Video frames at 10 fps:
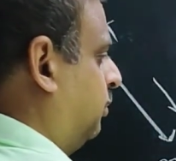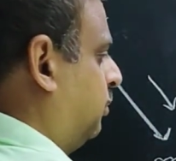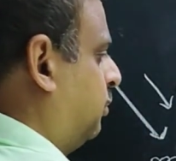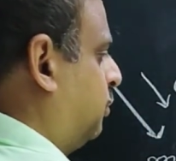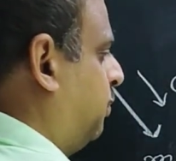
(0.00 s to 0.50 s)

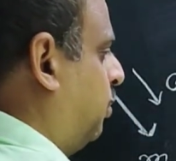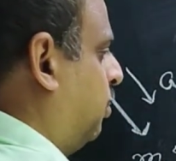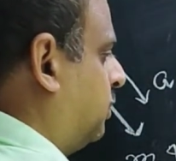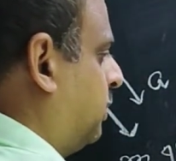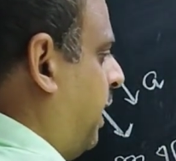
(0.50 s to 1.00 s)

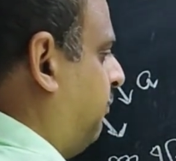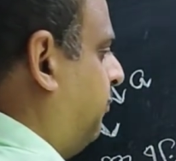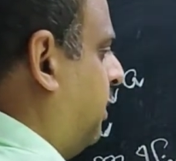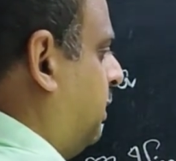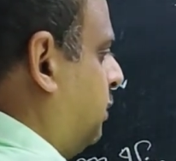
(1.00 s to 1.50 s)
Suppose
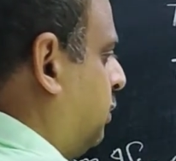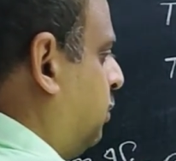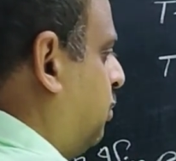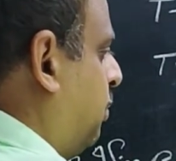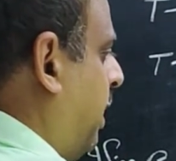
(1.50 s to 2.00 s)
F1 is
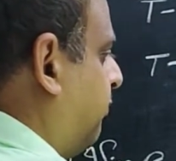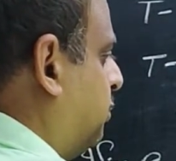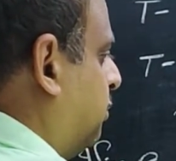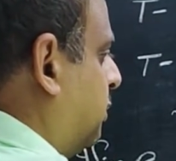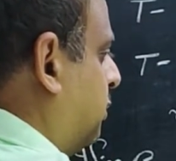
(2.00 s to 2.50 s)
0, F2
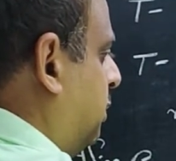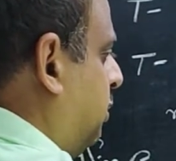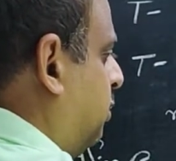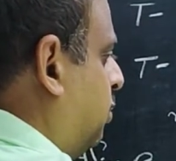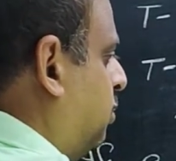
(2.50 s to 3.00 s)
is
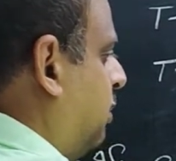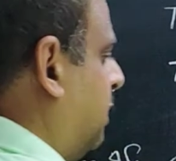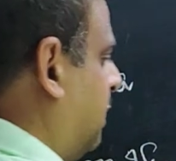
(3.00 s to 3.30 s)
0,